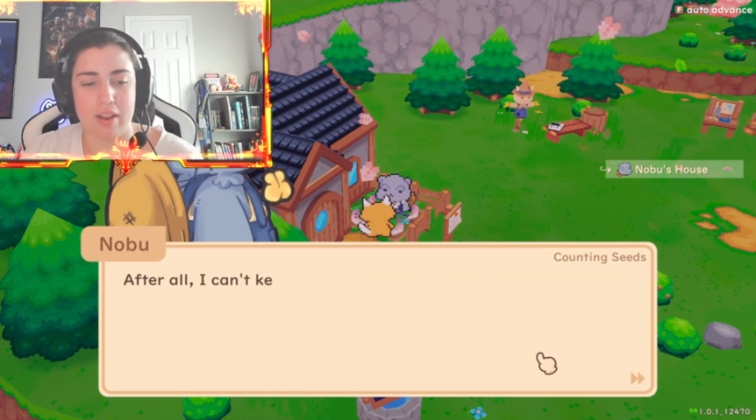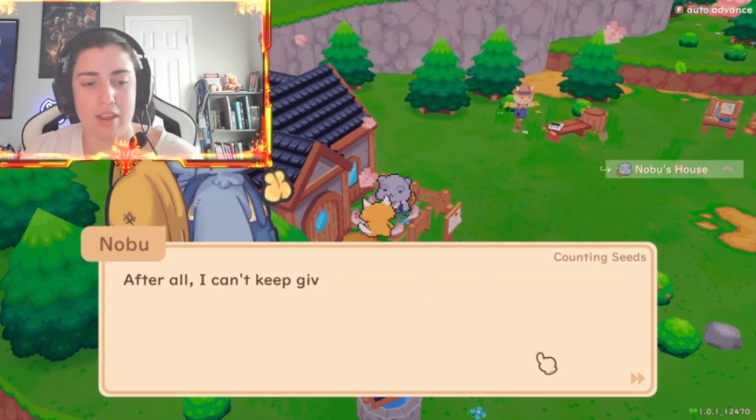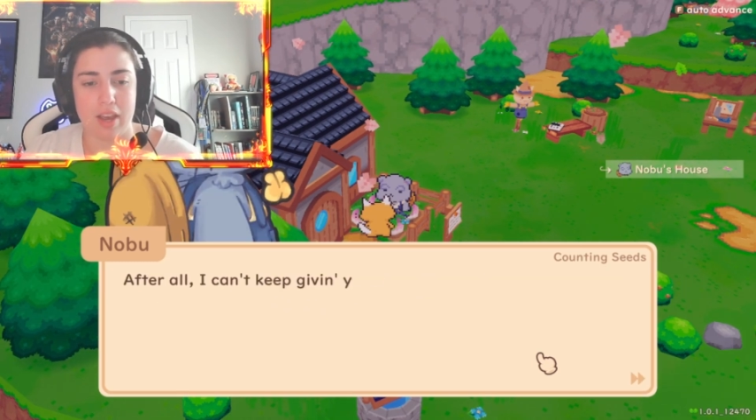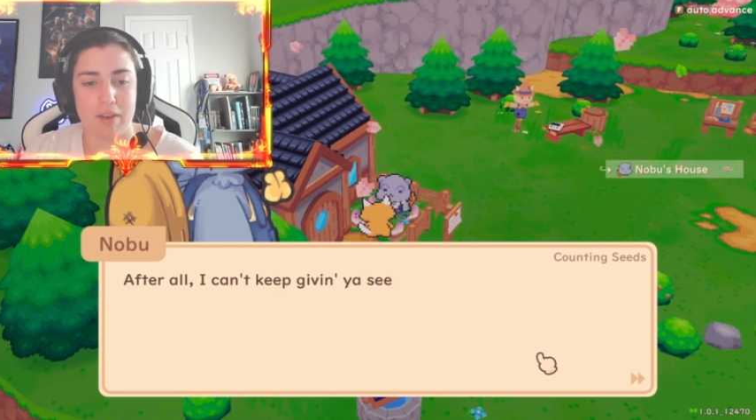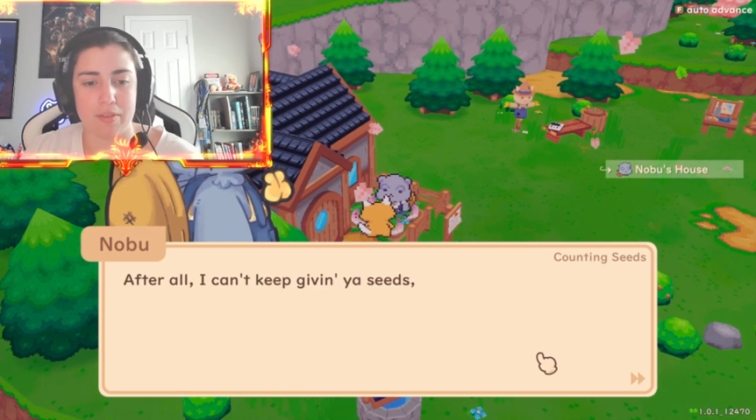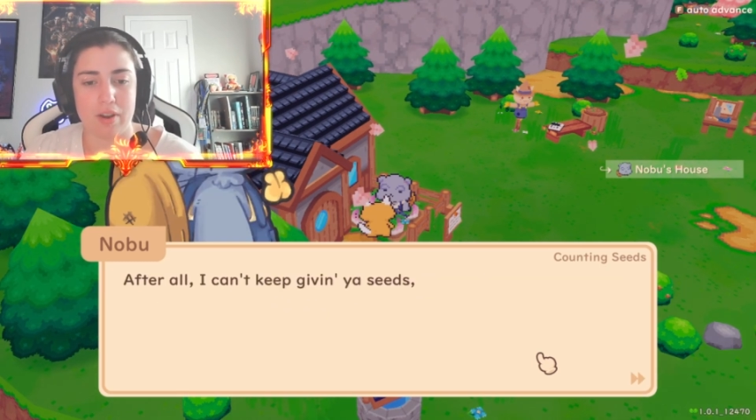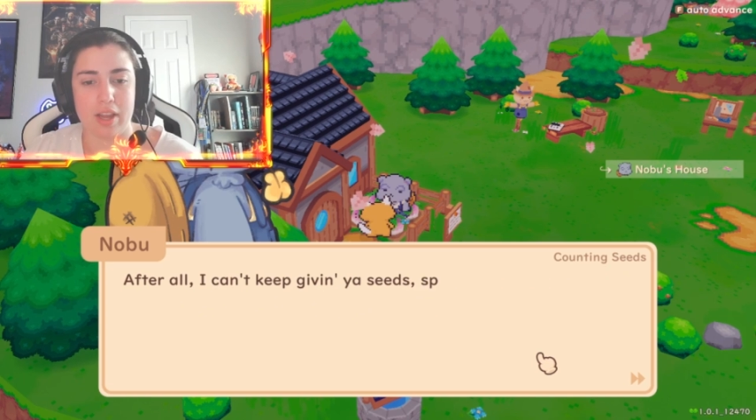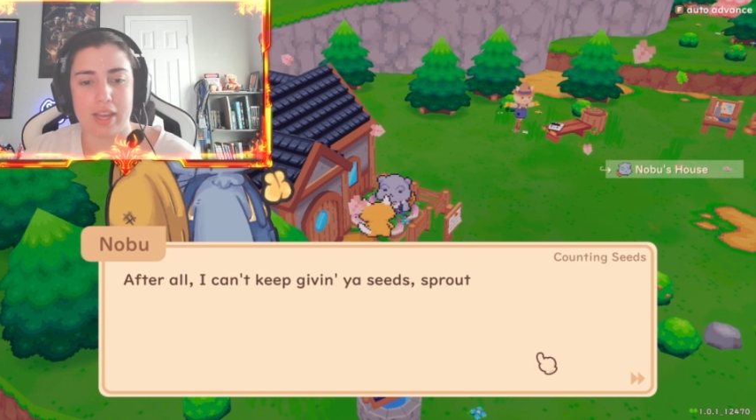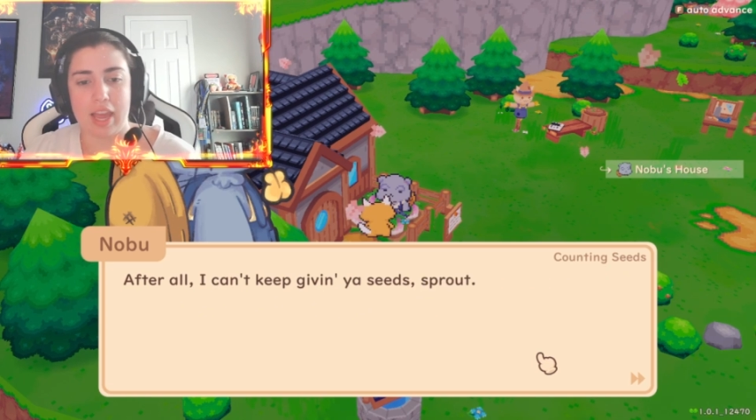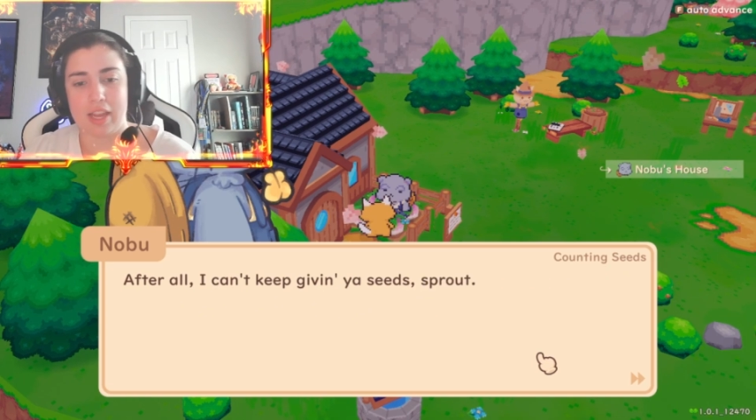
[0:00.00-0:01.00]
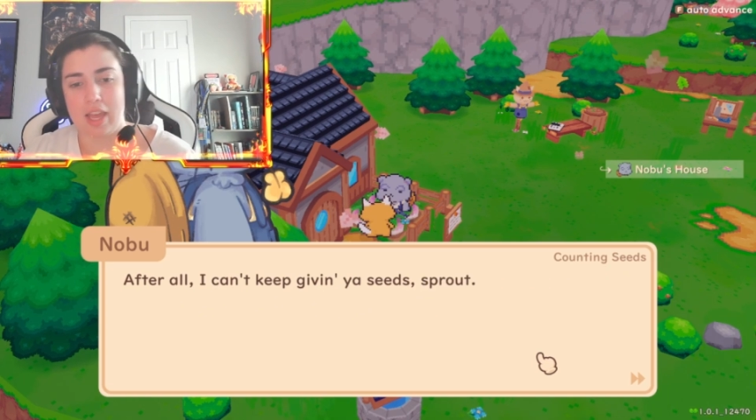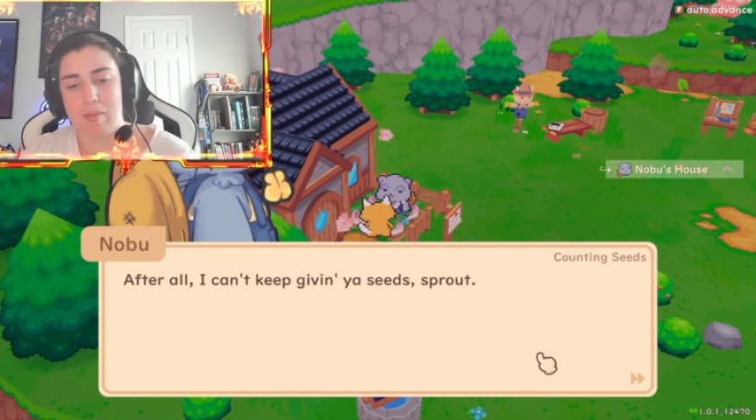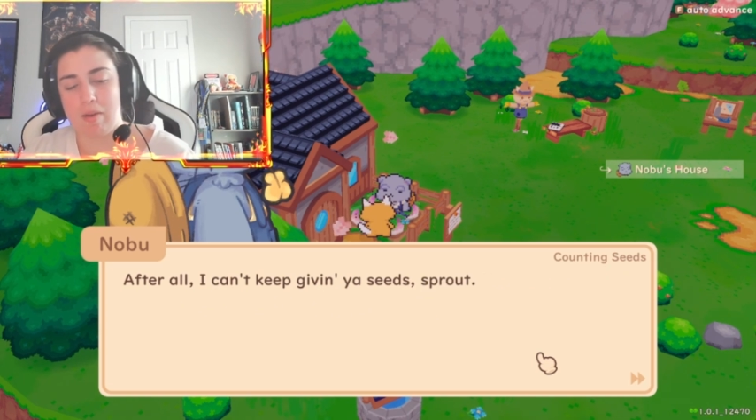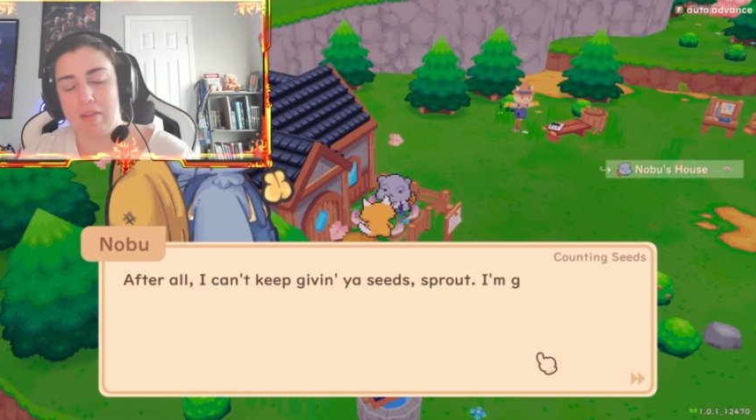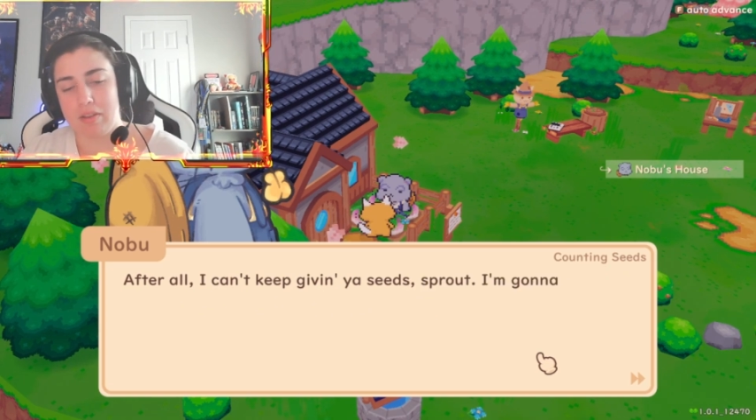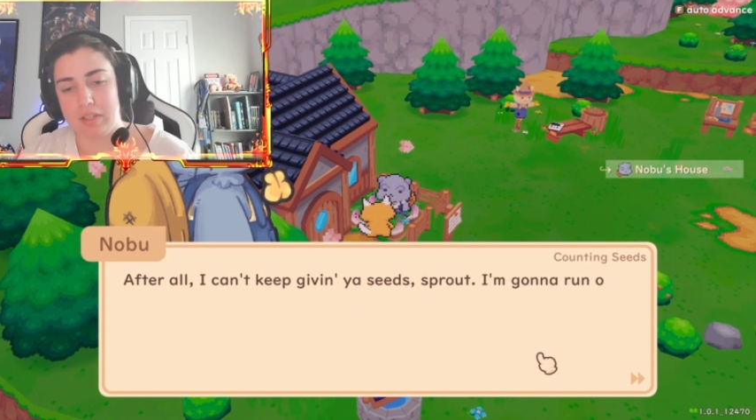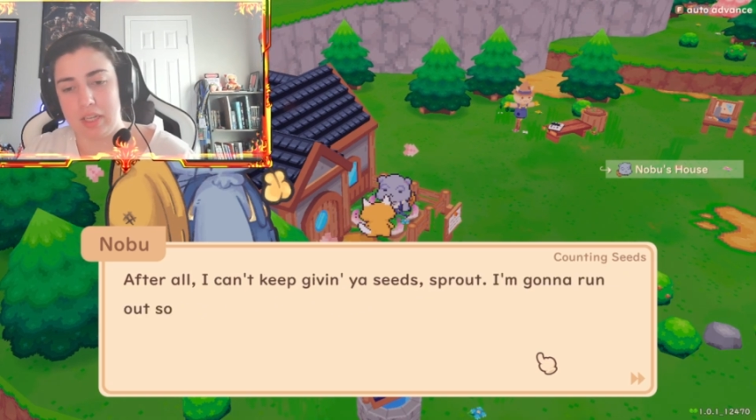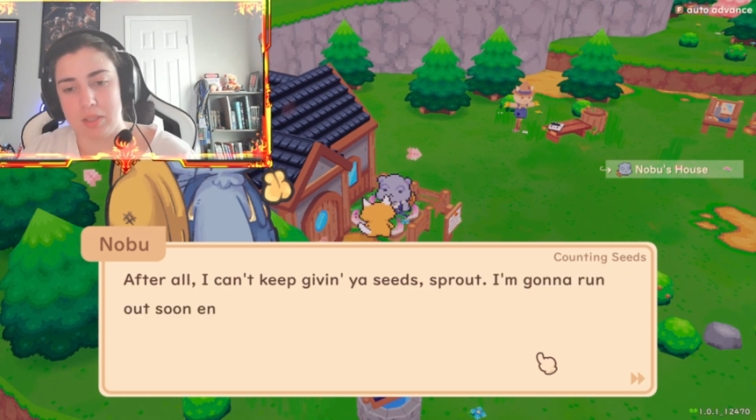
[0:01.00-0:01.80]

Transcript: After all, I can't keep giving you a seed